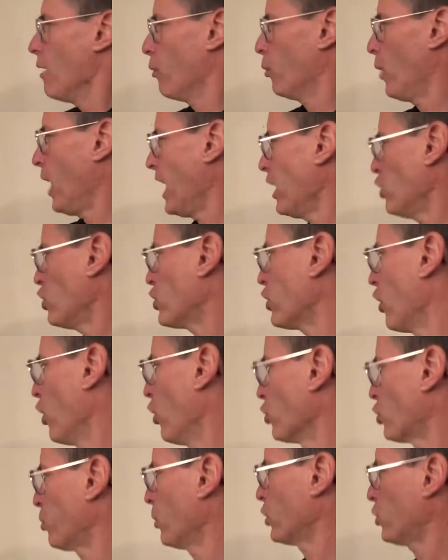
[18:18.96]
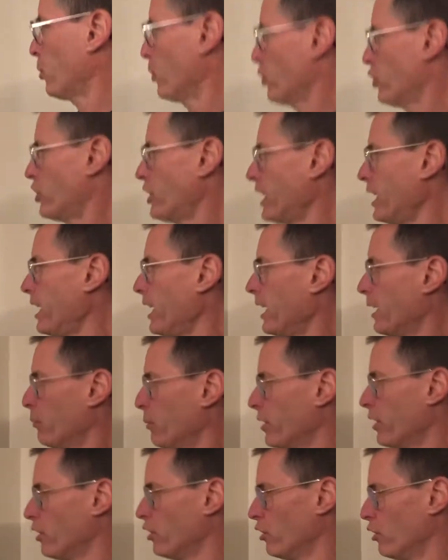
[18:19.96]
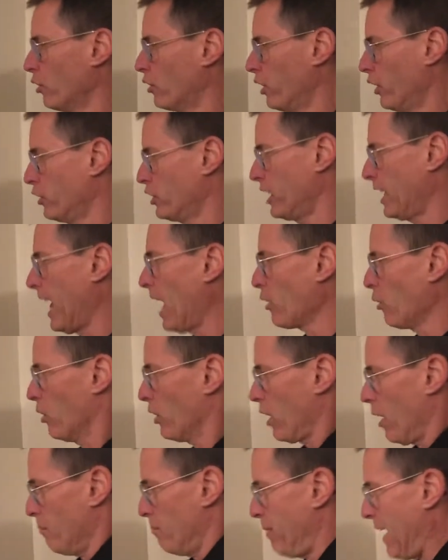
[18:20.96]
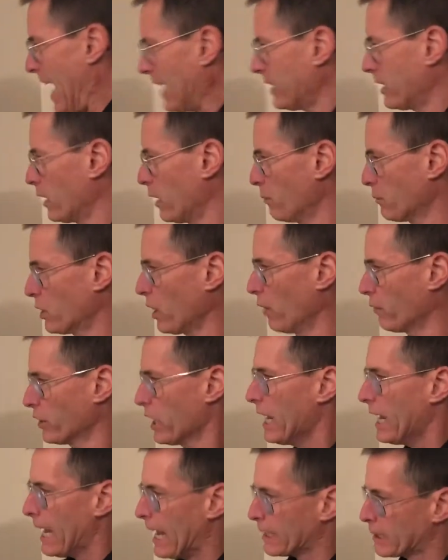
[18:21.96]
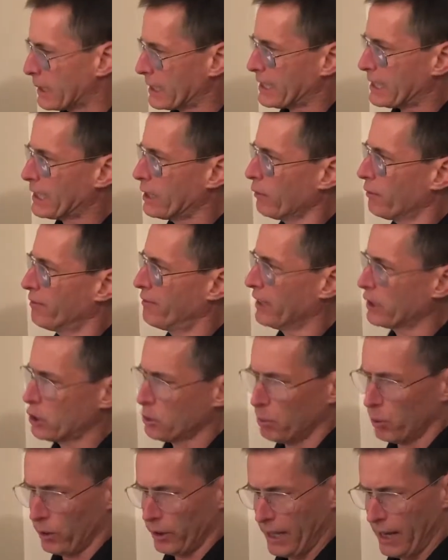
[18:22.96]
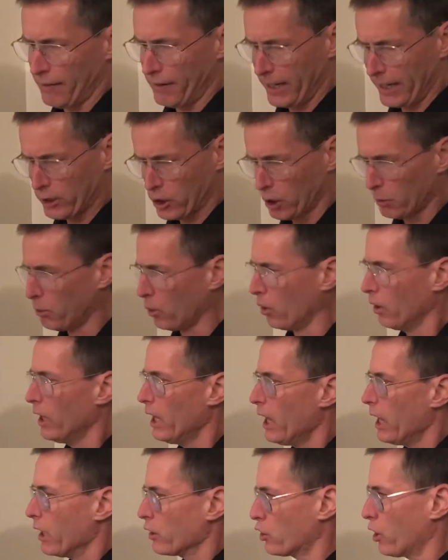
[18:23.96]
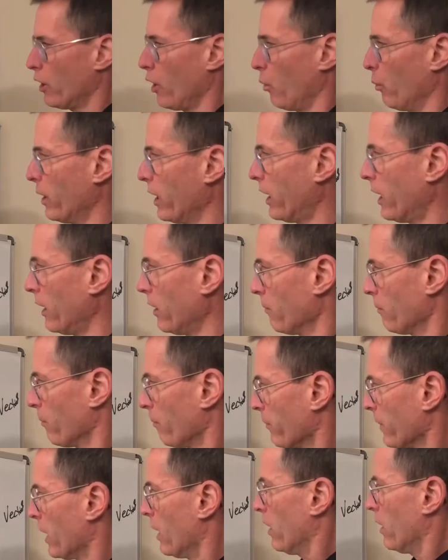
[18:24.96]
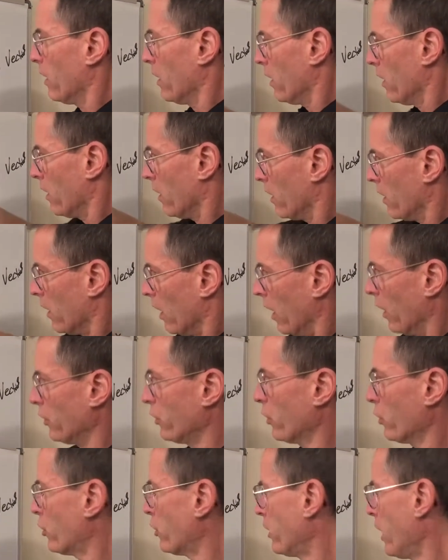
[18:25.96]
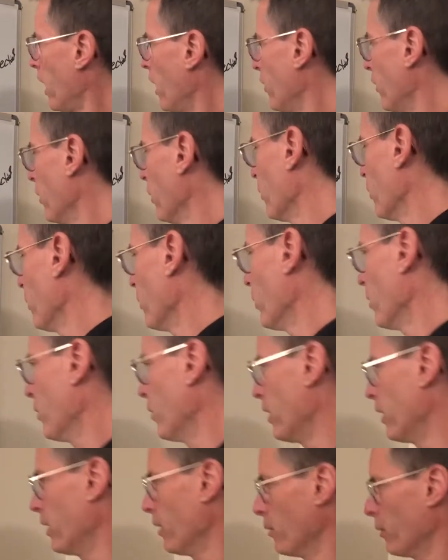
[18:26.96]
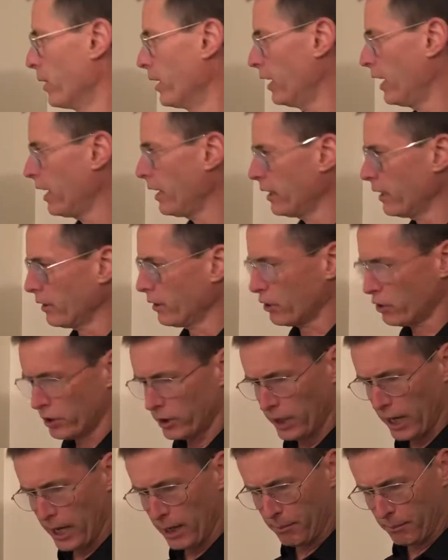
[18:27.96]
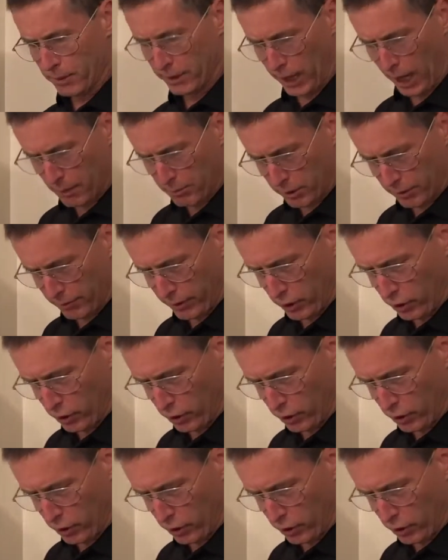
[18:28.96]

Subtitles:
ratios which we're seeing within the nucleus of the atom compacting themselves is still visible and evidenceable so that we can understand they're relating the same types of